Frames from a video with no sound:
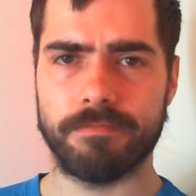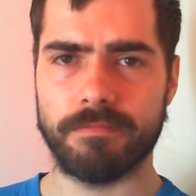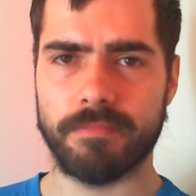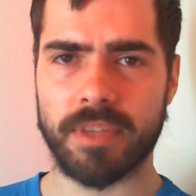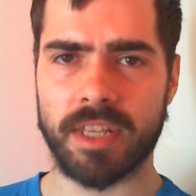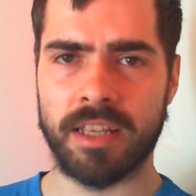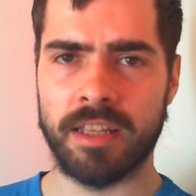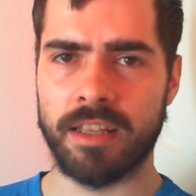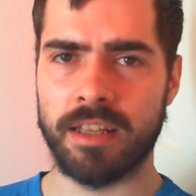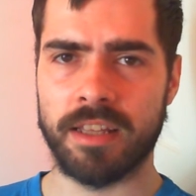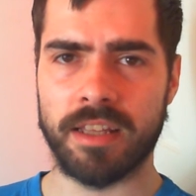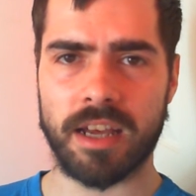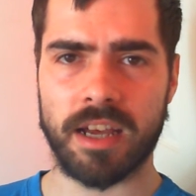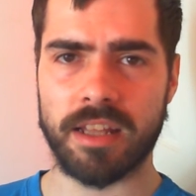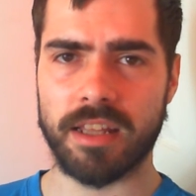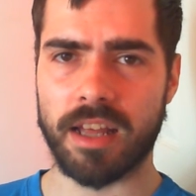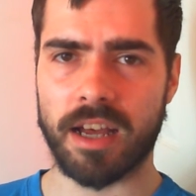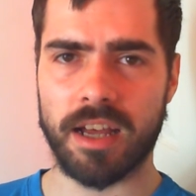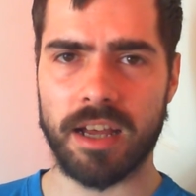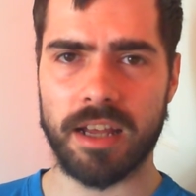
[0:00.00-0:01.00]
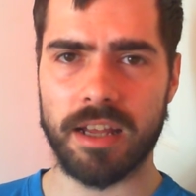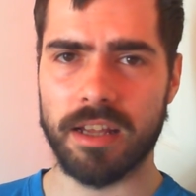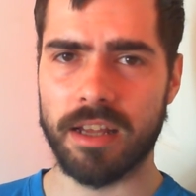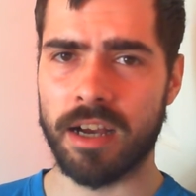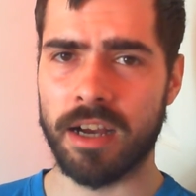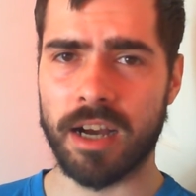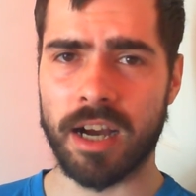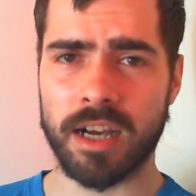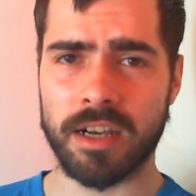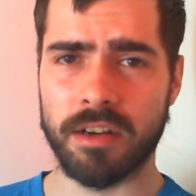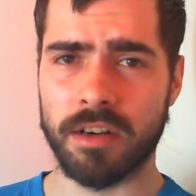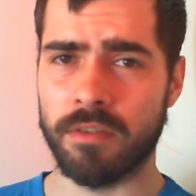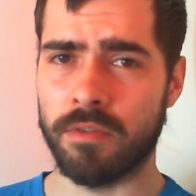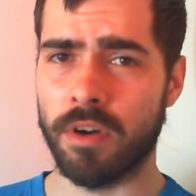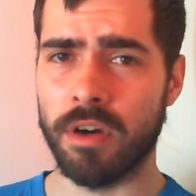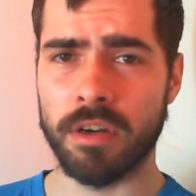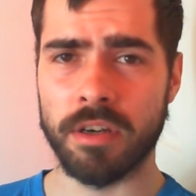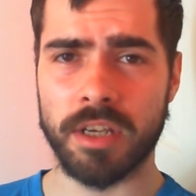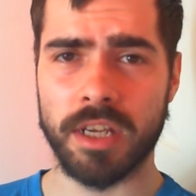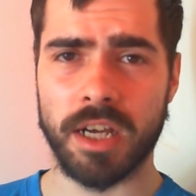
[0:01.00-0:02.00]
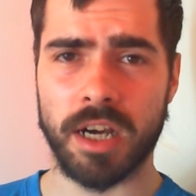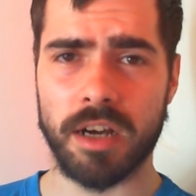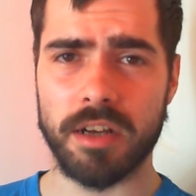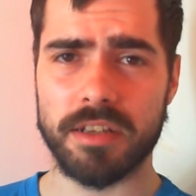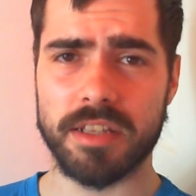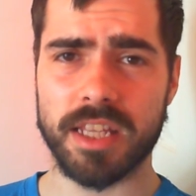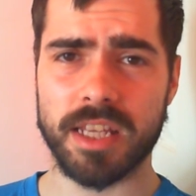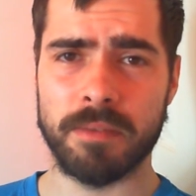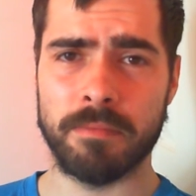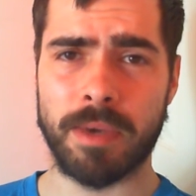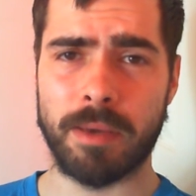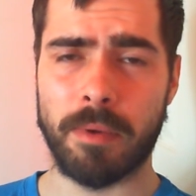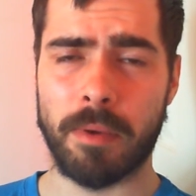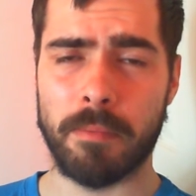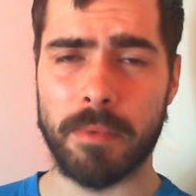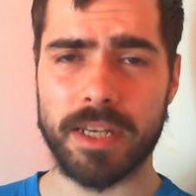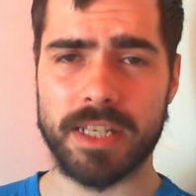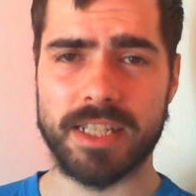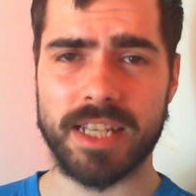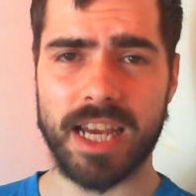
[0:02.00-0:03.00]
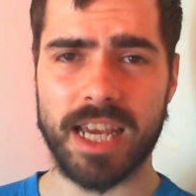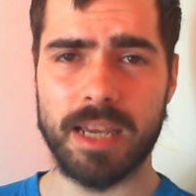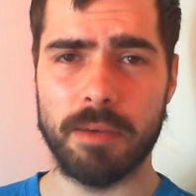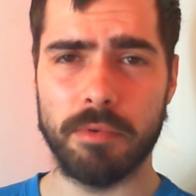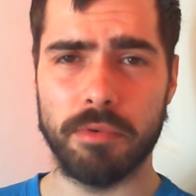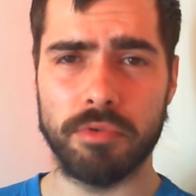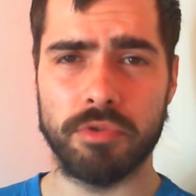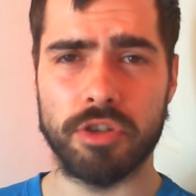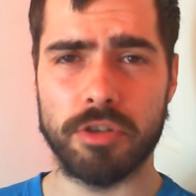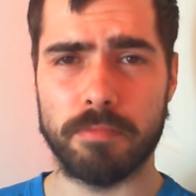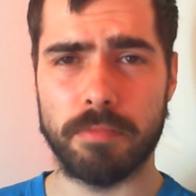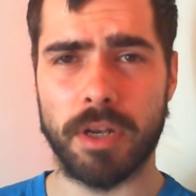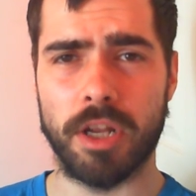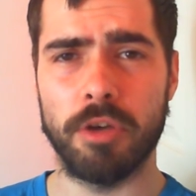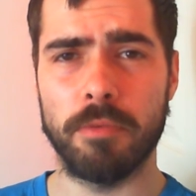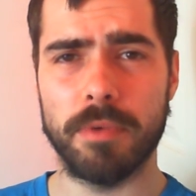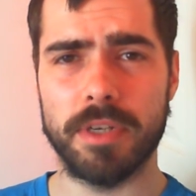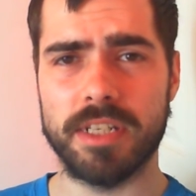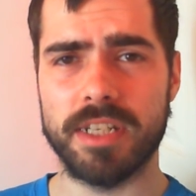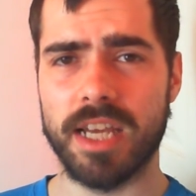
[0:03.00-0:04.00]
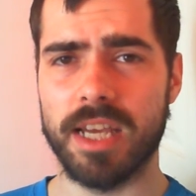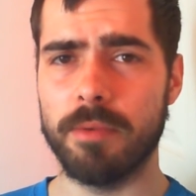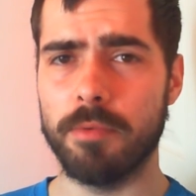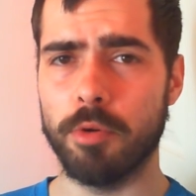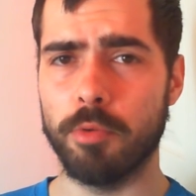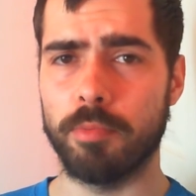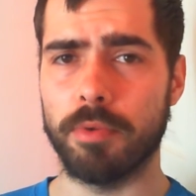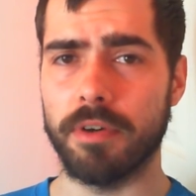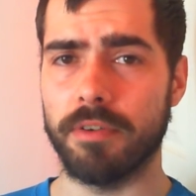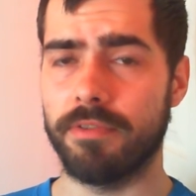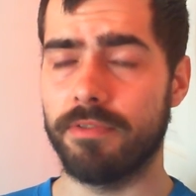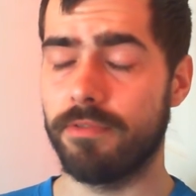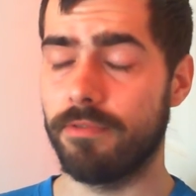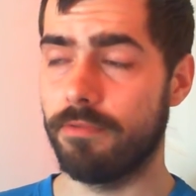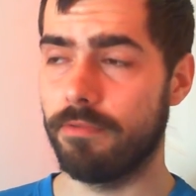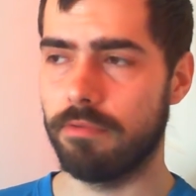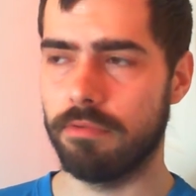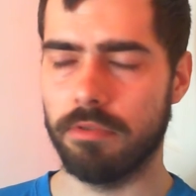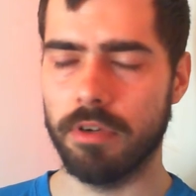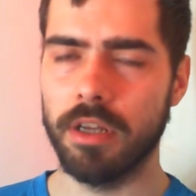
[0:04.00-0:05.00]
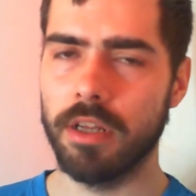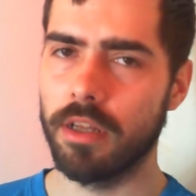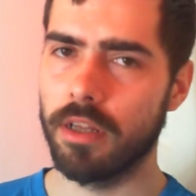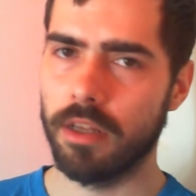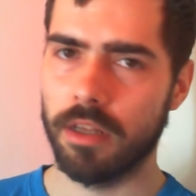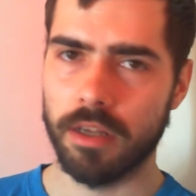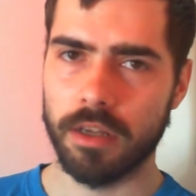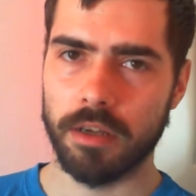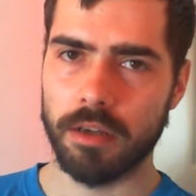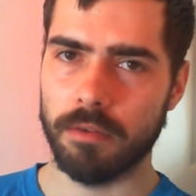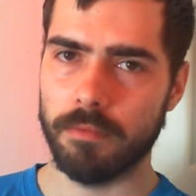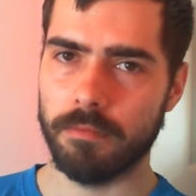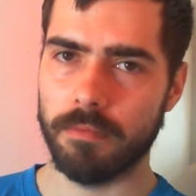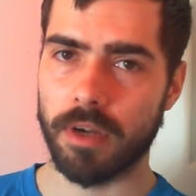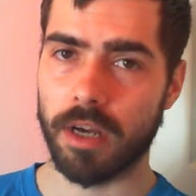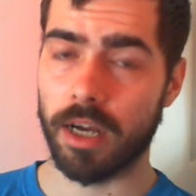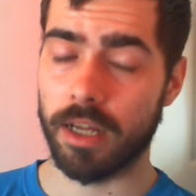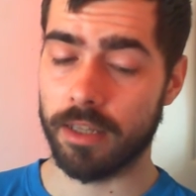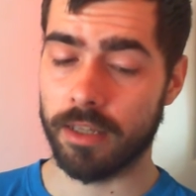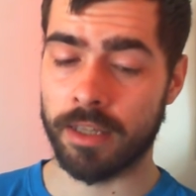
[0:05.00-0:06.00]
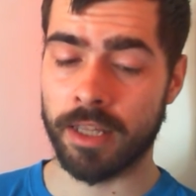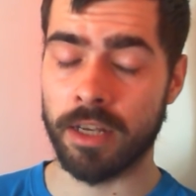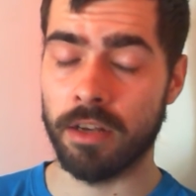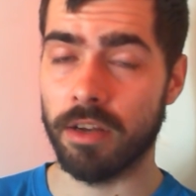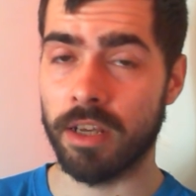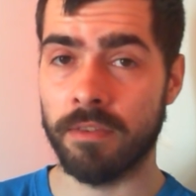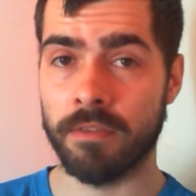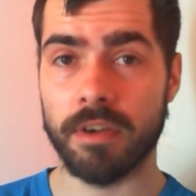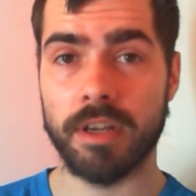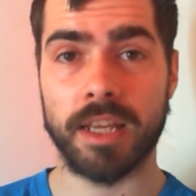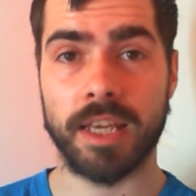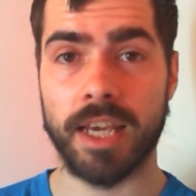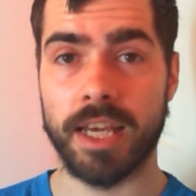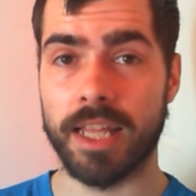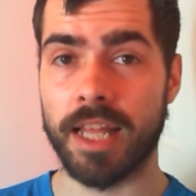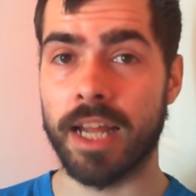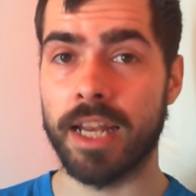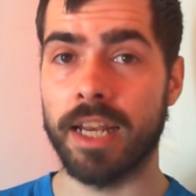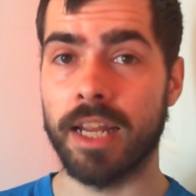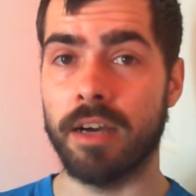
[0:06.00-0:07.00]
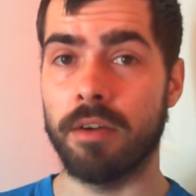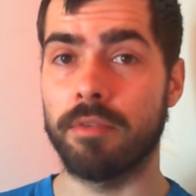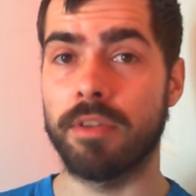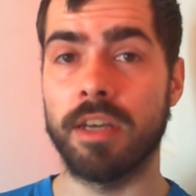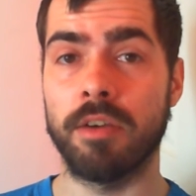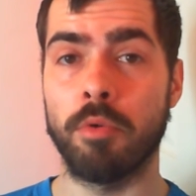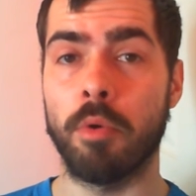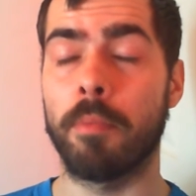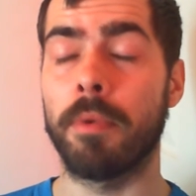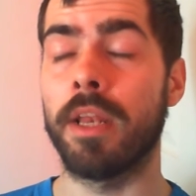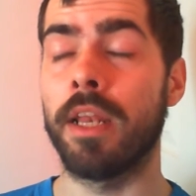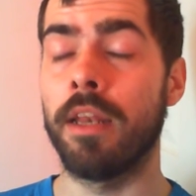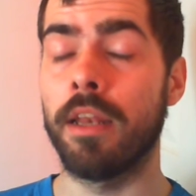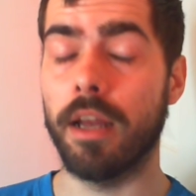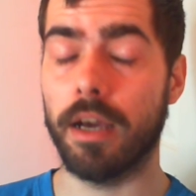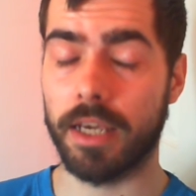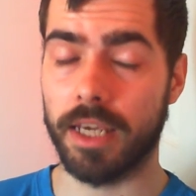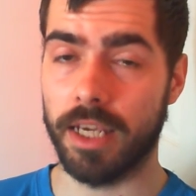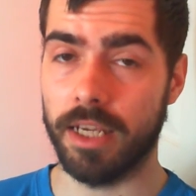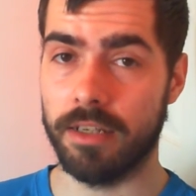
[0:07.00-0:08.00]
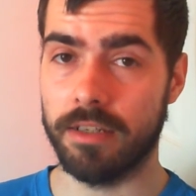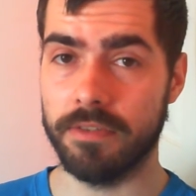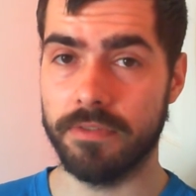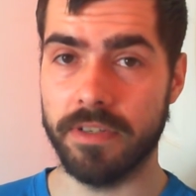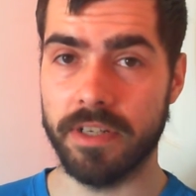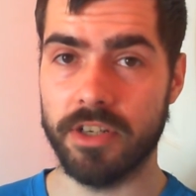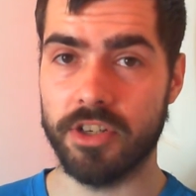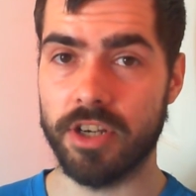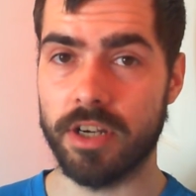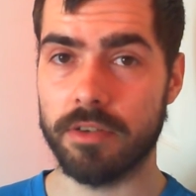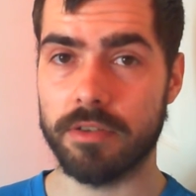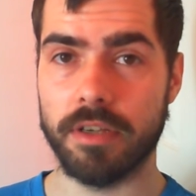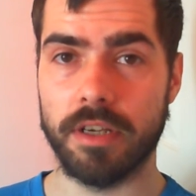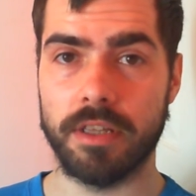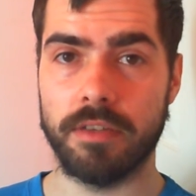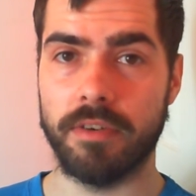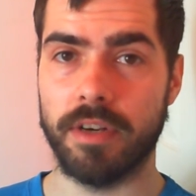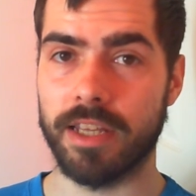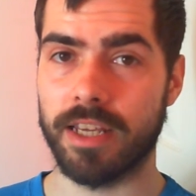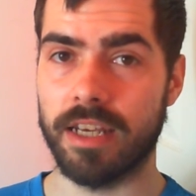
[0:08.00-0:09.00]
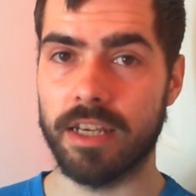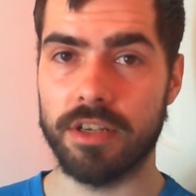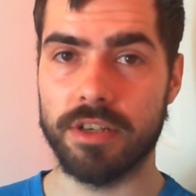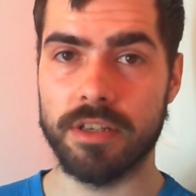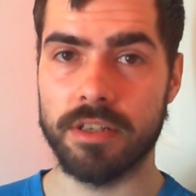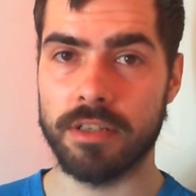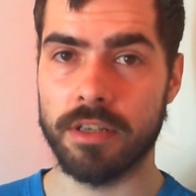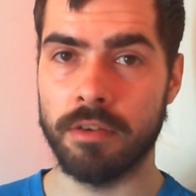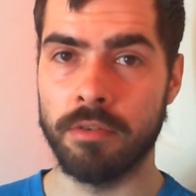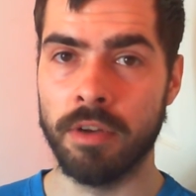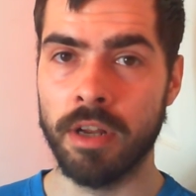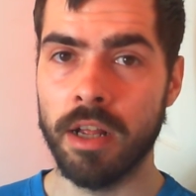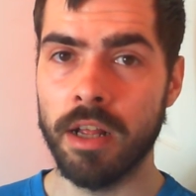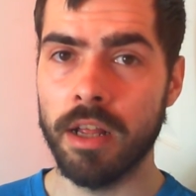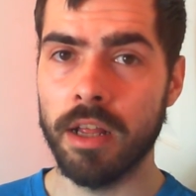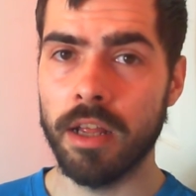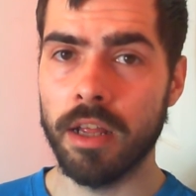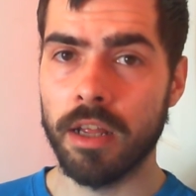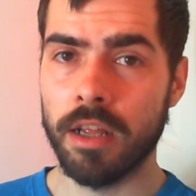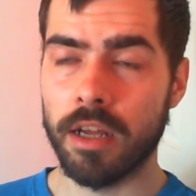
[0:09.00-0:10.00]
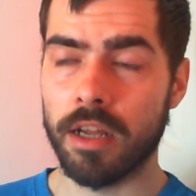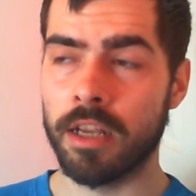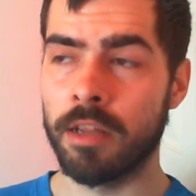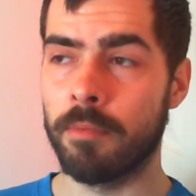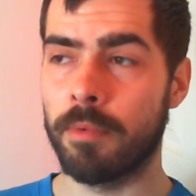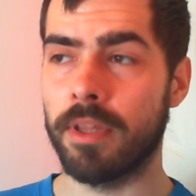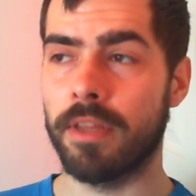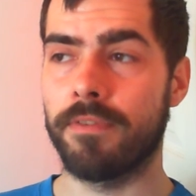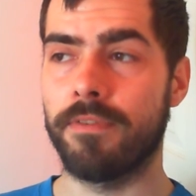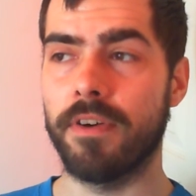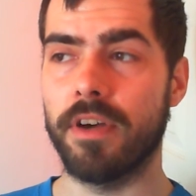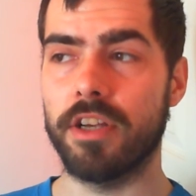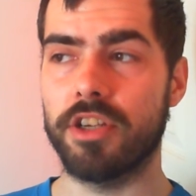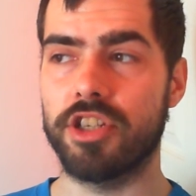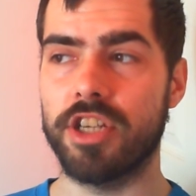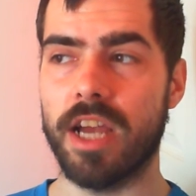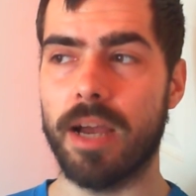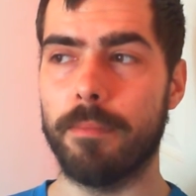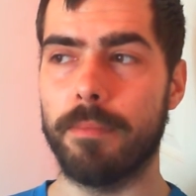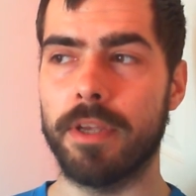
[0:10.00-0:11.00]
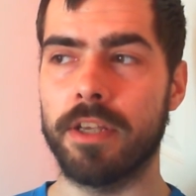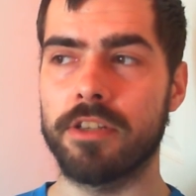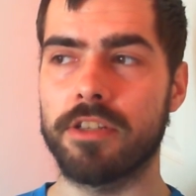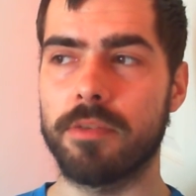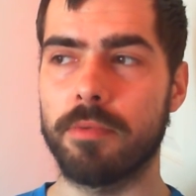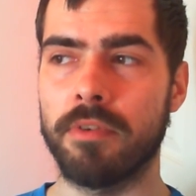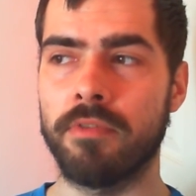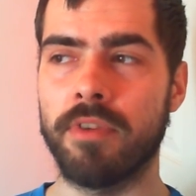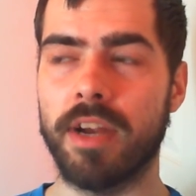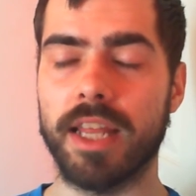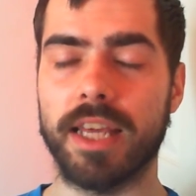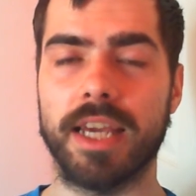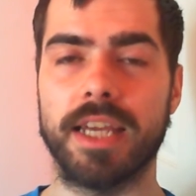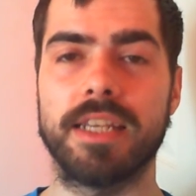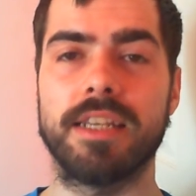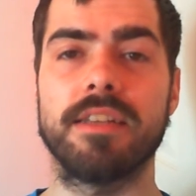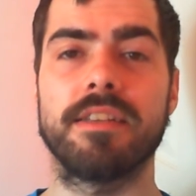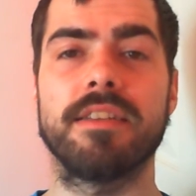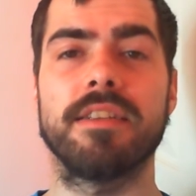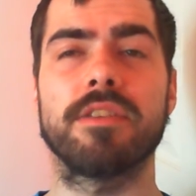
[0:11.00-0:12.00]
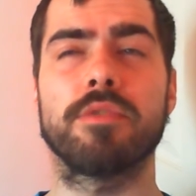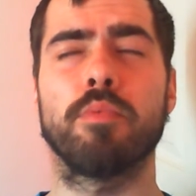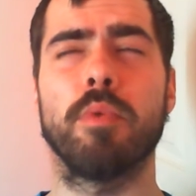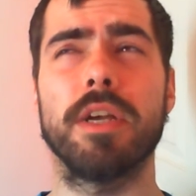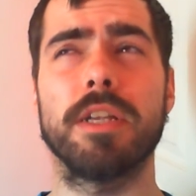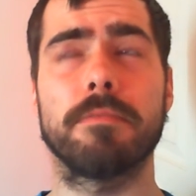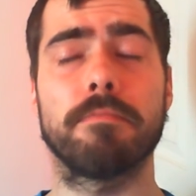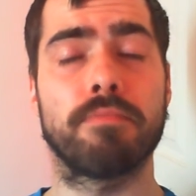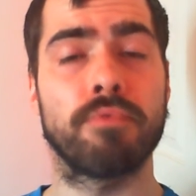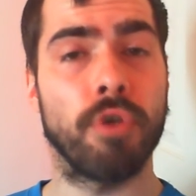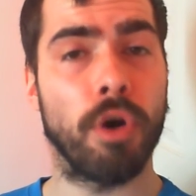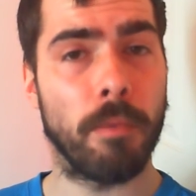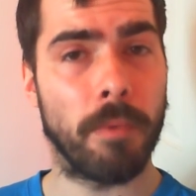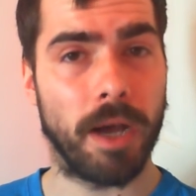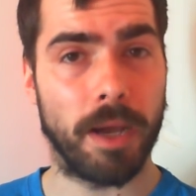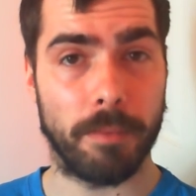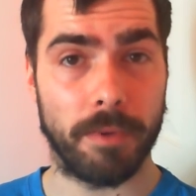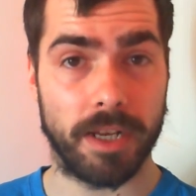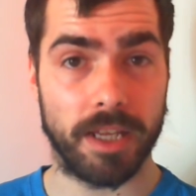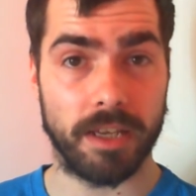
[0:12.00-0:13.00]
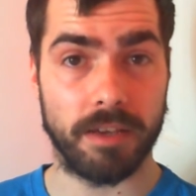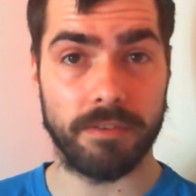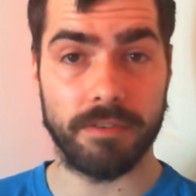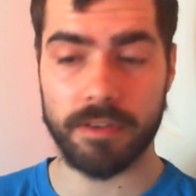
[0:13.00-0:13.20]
I got it wrong. Yeah, I was thinking maybe mid-table, just below mid-table, but they're not even going to get that now. They will be lucky to finish outside the relegation zone. And it'll be the first champions to be relegated since West Brom, I believe.